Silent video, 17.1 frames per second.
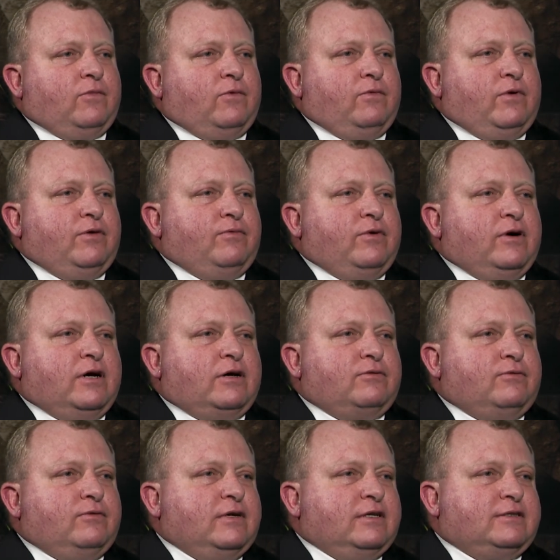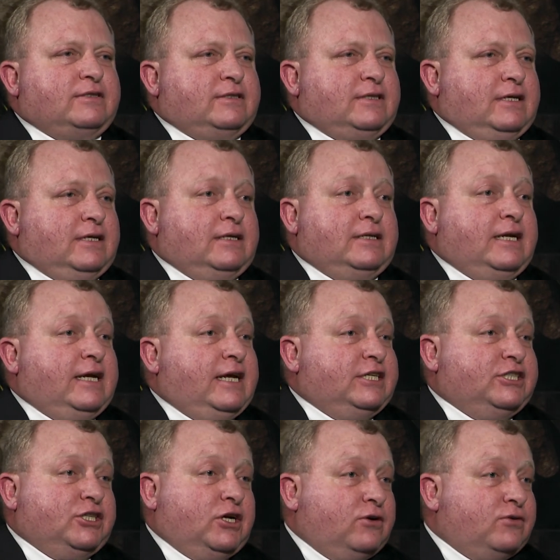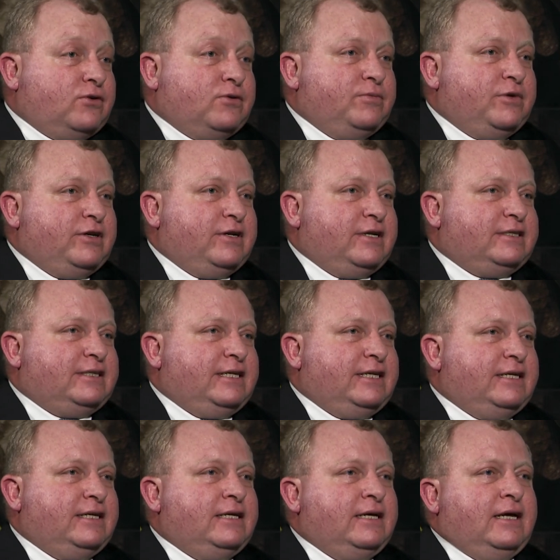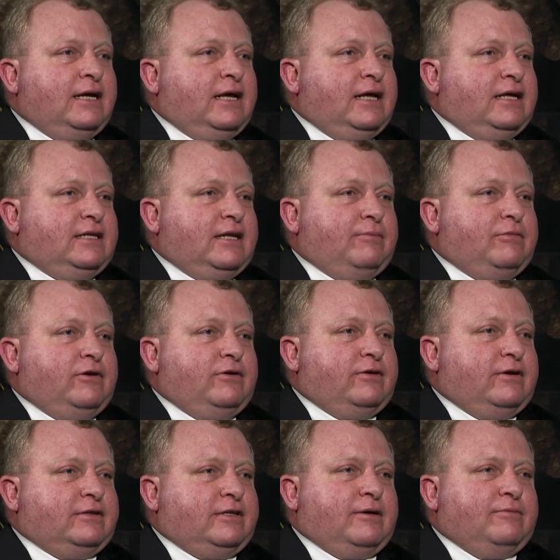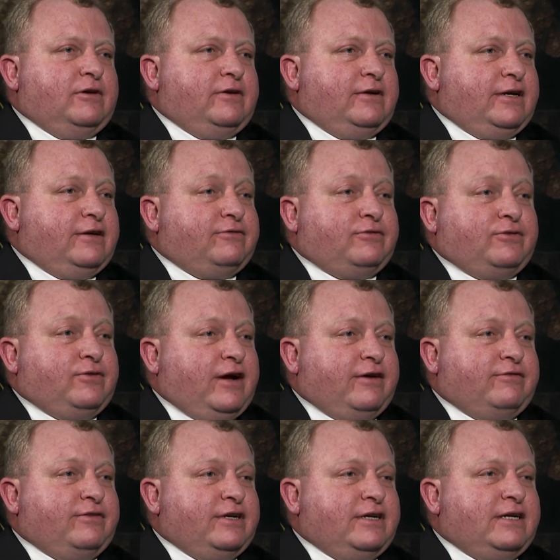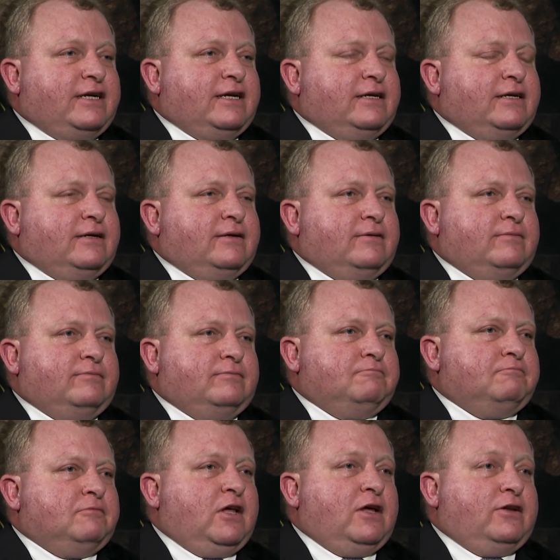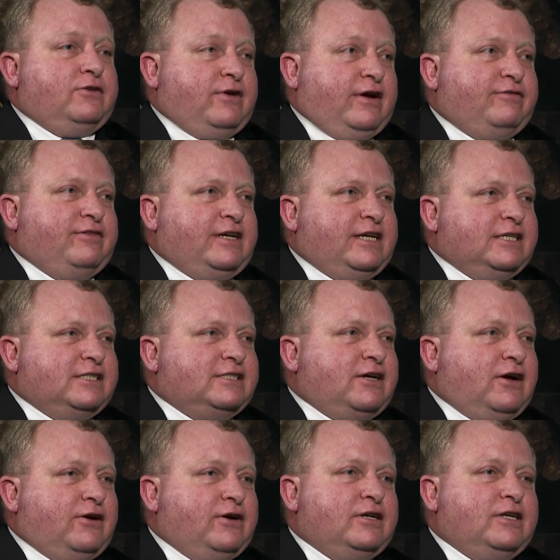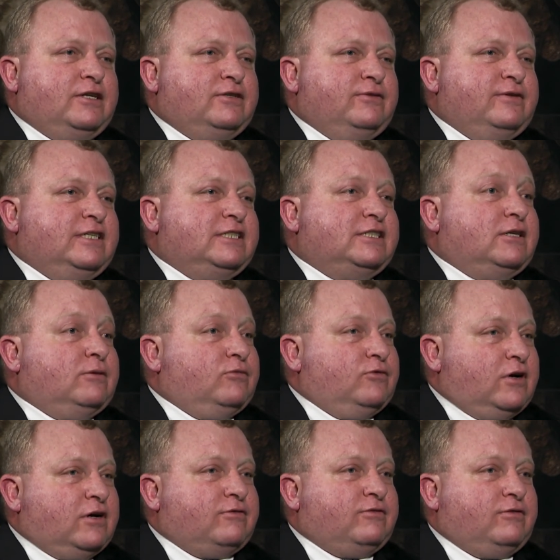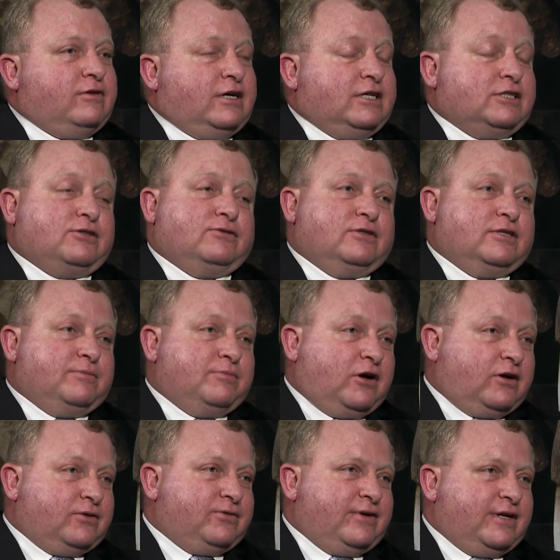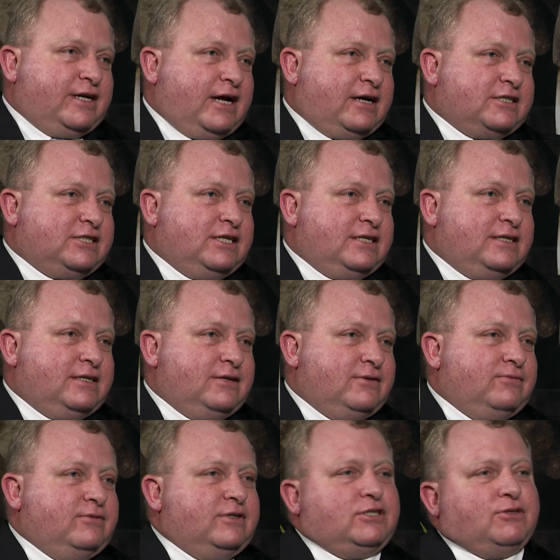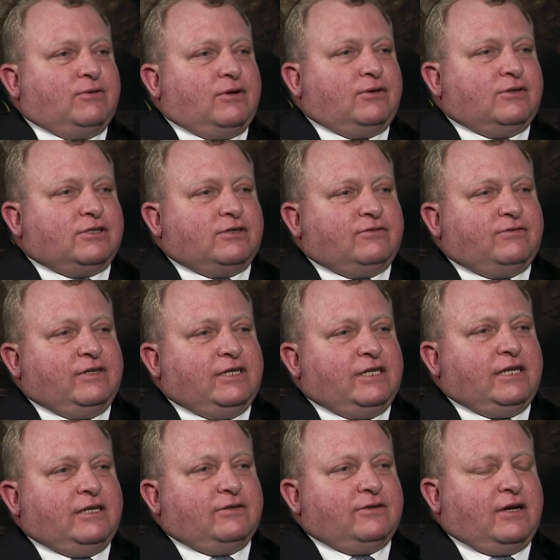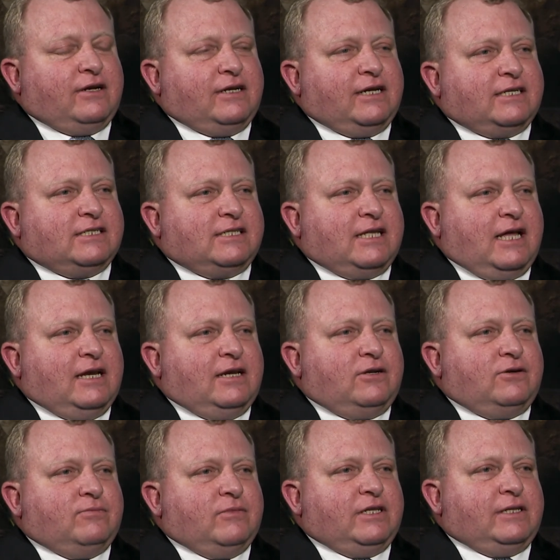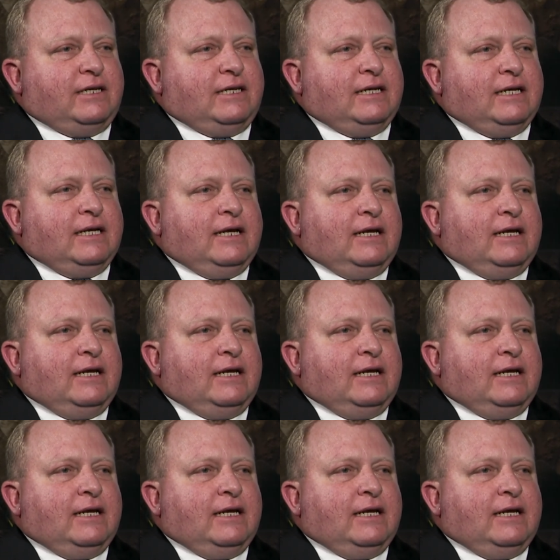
We work with the NGO community, WWF, Traffic. Traffic is currently doing some work for us on demand reduction, which will also feed into our next standing committee.